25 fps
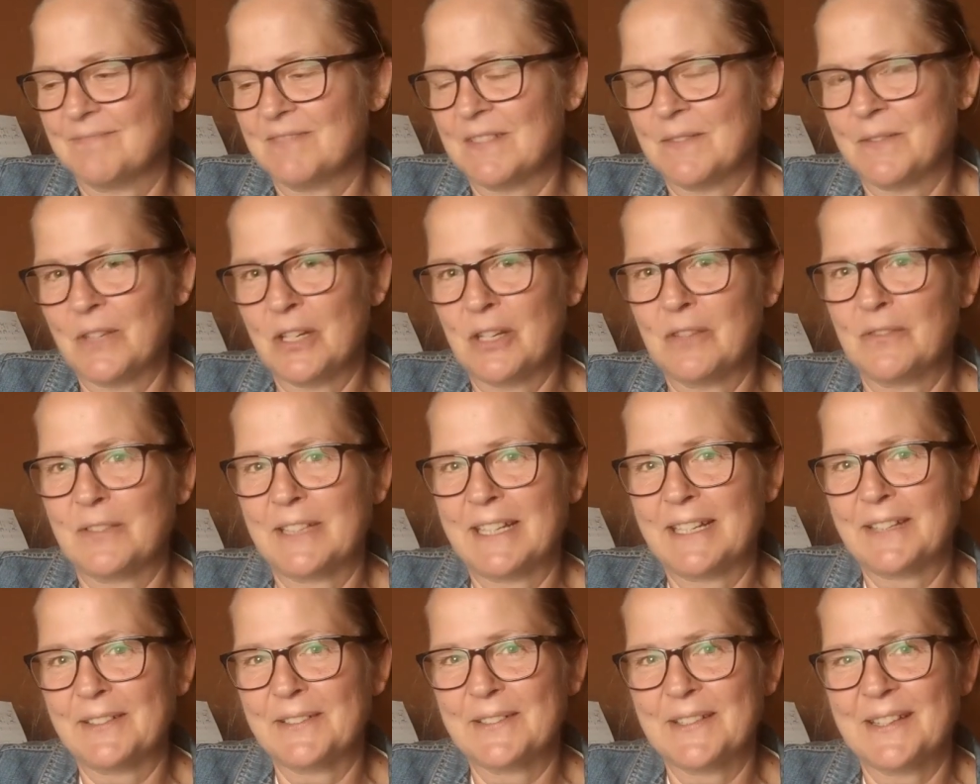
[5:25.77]
I'm very
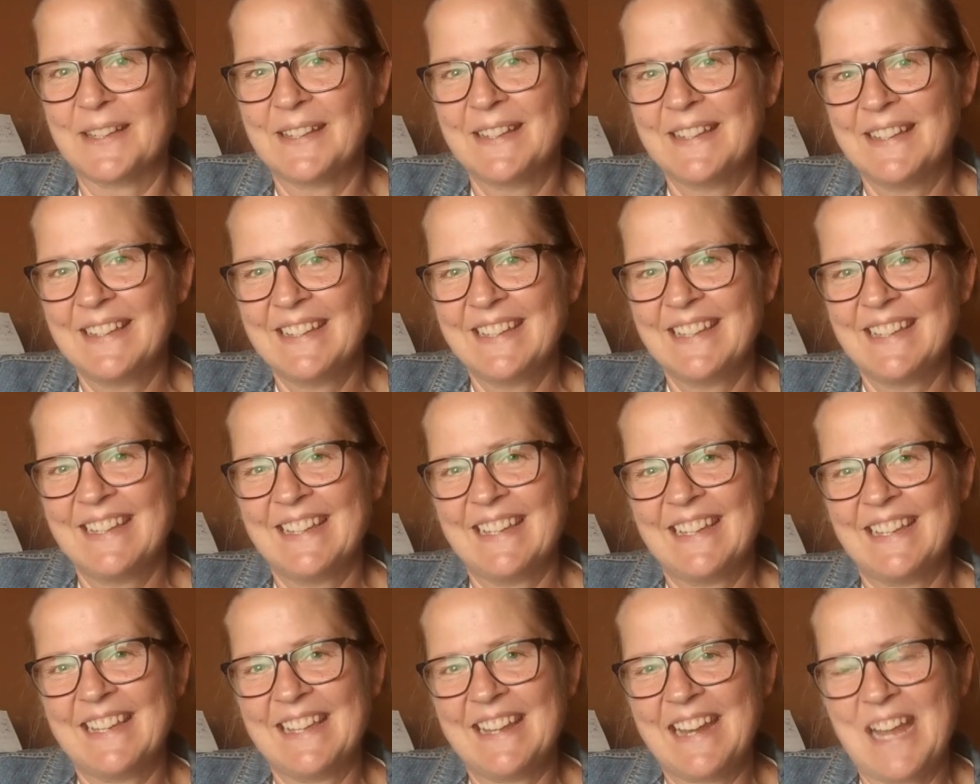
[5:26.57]
flattered
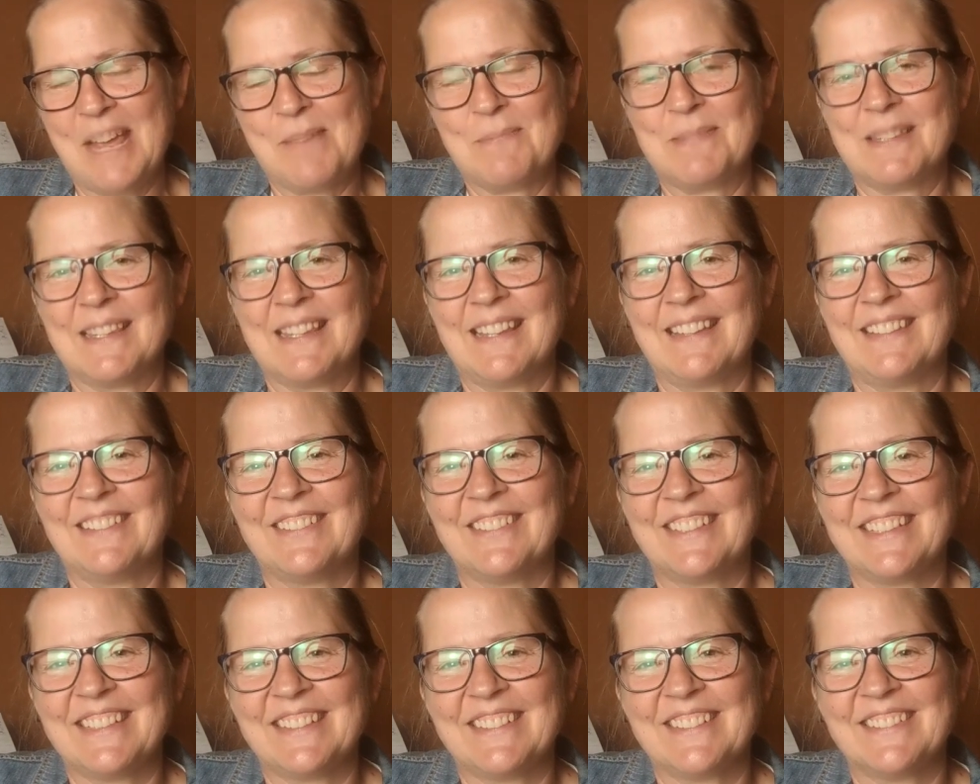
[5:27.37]
and happy that
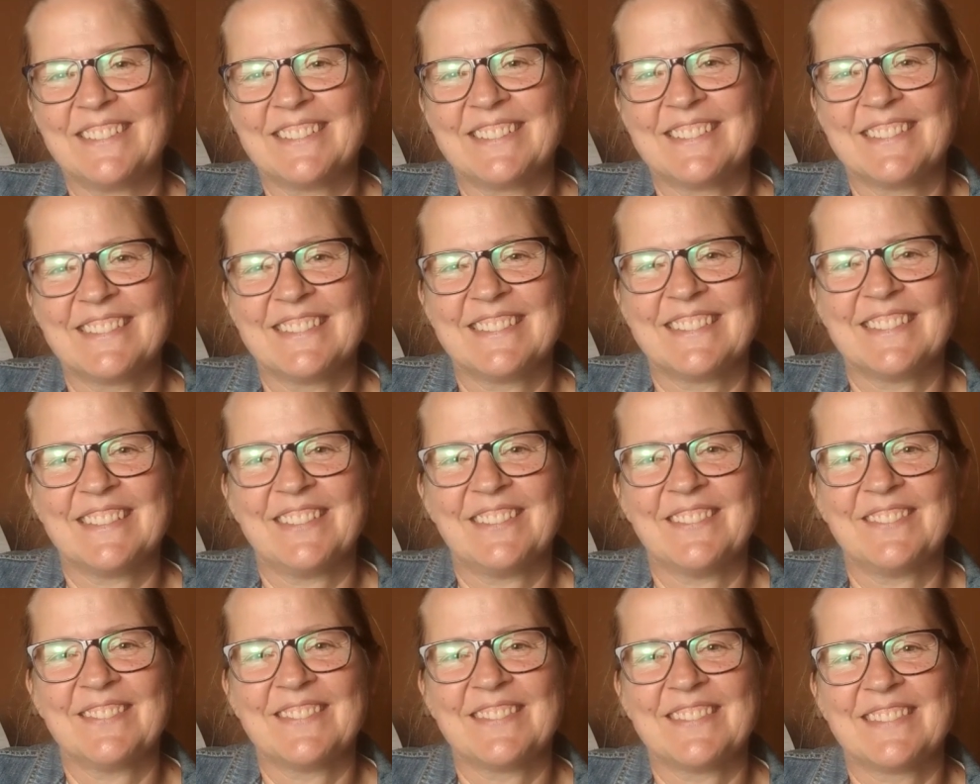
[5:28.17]
you're here.
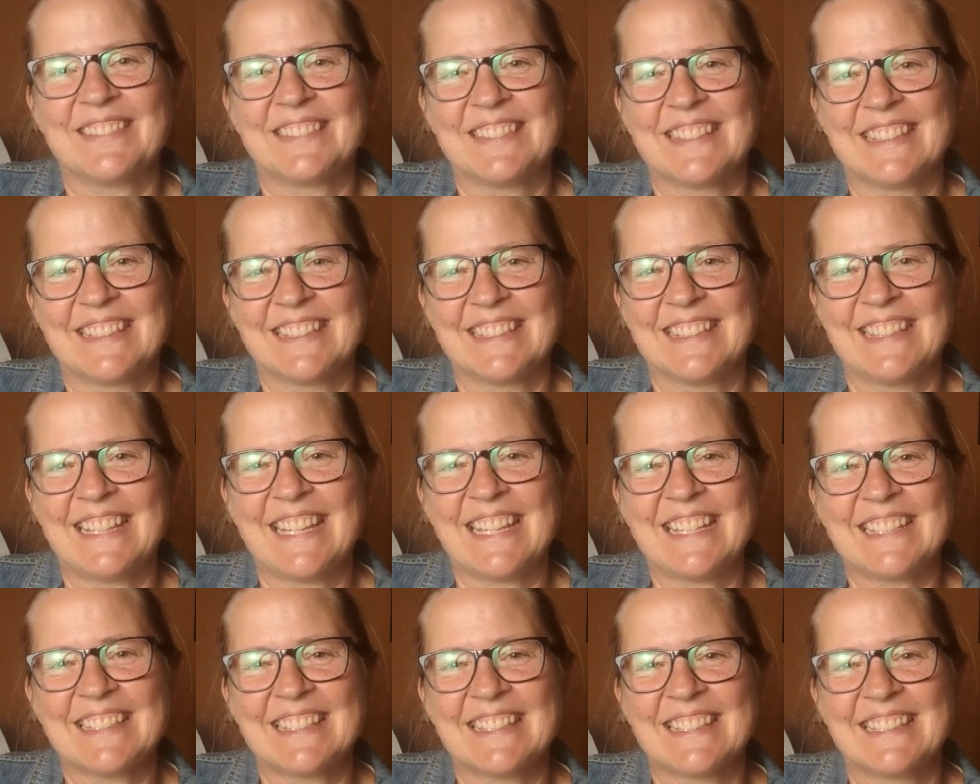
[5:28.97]
So
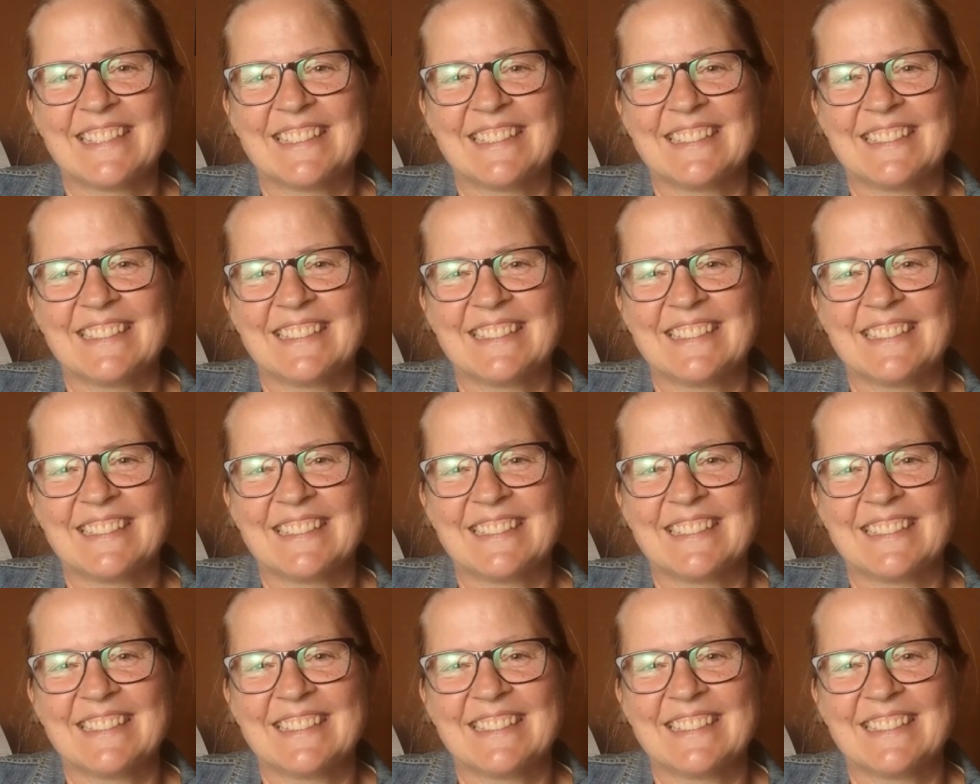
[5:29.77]
thanks.